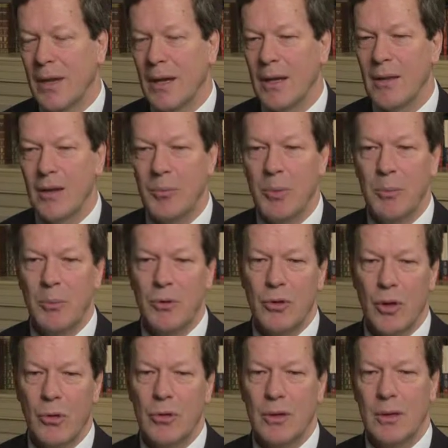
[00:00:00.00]
I think people
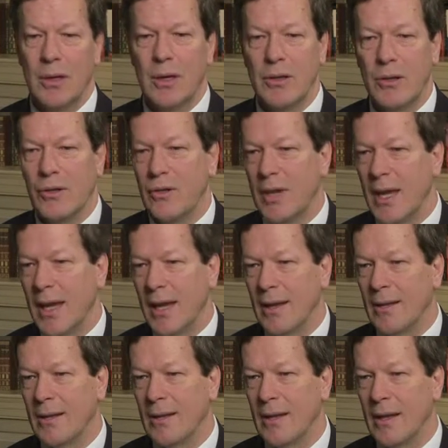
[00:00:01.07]
don't
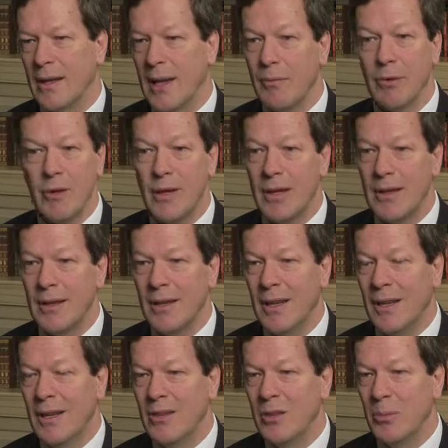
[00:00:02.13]
understand, and never did
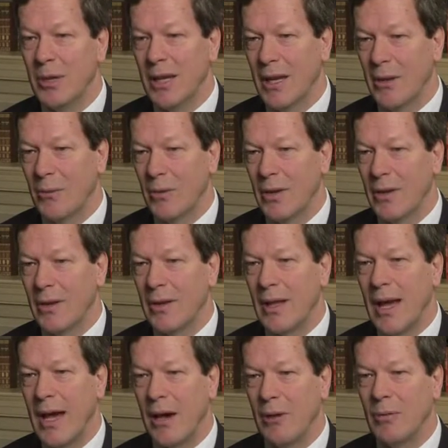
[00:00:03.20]
to begin with,
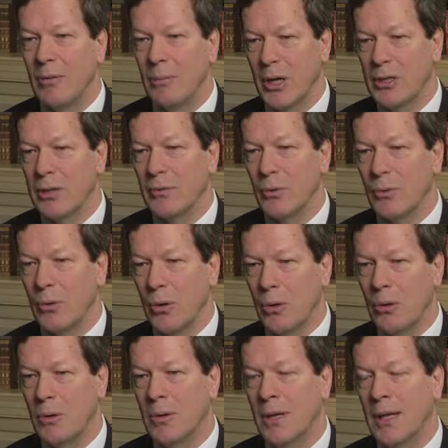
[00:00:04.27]
how much of a
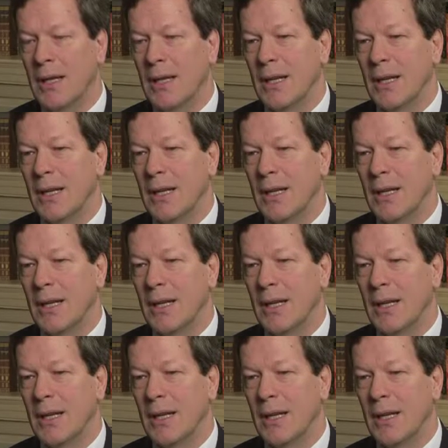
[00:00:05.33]
role